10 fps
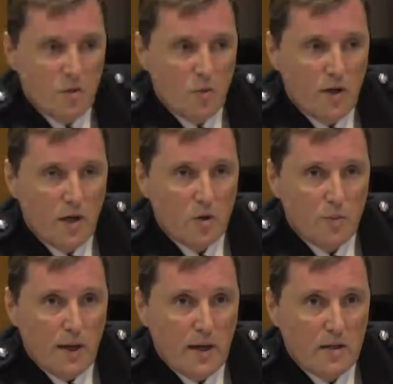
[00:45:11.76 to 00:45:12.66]
normally goes
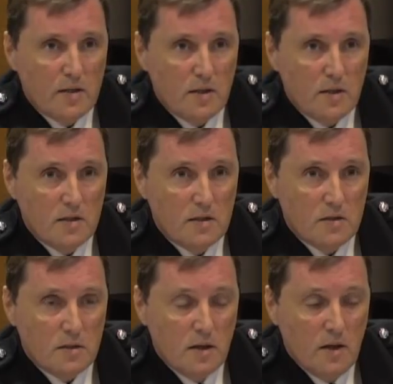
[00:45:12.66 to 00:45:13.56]
back
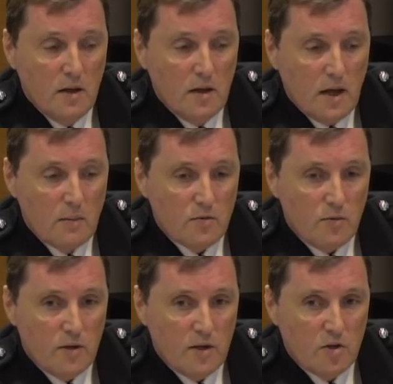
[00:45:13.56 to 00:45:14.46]
comes
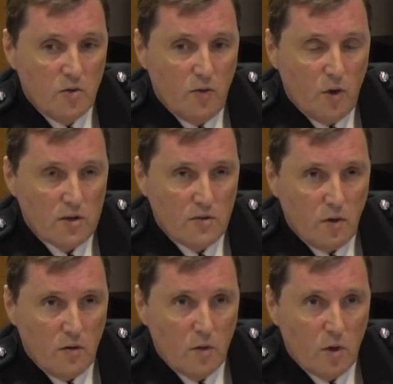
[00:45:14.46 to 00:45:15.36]
from the initial fire
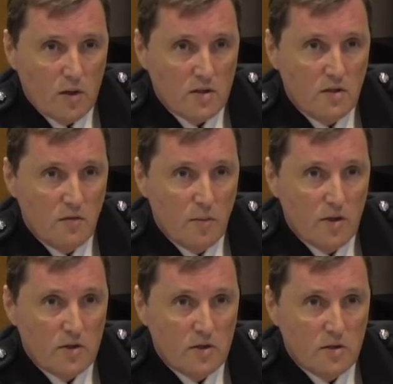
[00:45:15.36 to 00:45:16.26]
survival guidance
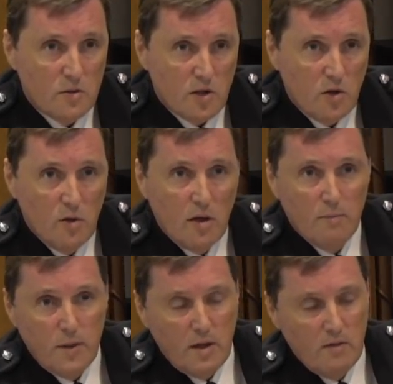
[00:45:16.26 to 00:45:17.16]
information. So
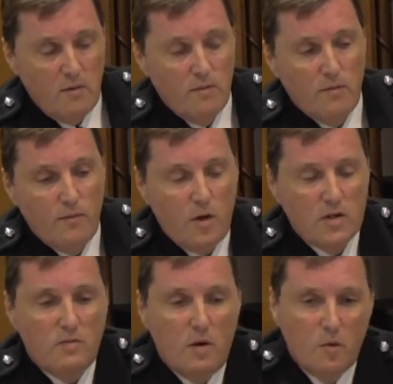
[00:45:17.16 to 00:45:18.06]
you'd be given fire
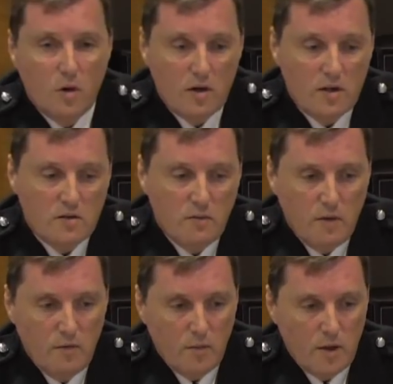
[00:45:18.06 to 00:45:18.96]
survival guidance
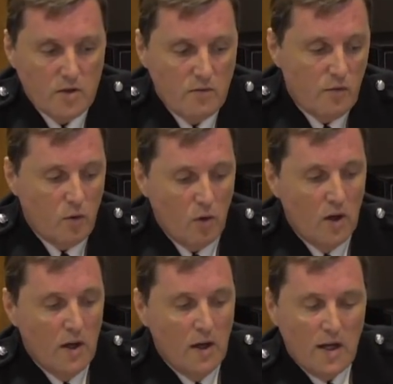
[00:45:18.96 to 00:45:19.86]
information for
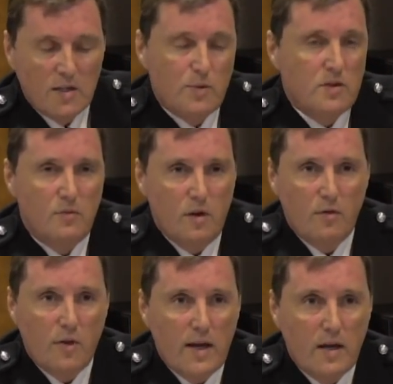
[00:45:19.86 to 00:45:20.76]
a specific
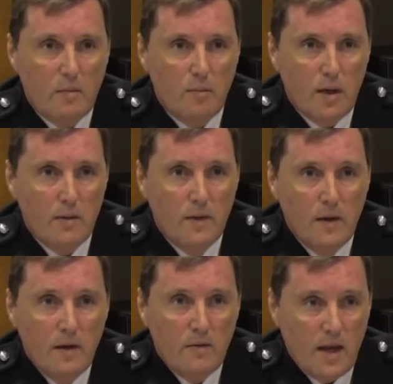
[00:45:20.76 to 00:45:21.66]
flat number.
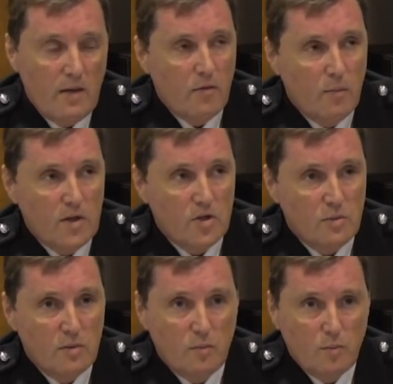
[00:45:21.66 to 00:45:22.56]
That
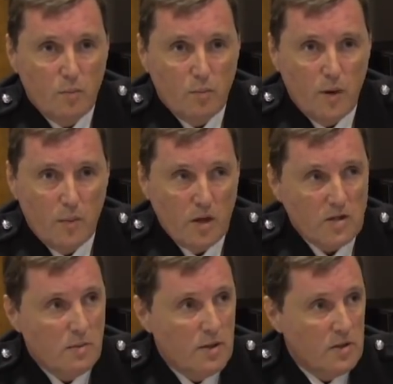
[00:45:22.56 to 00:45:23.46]
information,
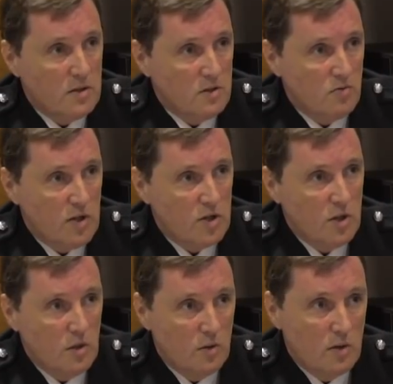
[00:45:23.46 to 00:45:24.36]
once the person's
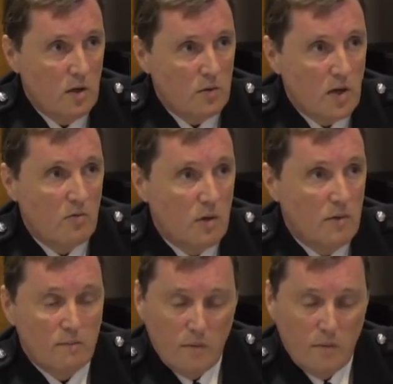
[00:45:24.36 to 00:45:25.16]
rescued, they would go right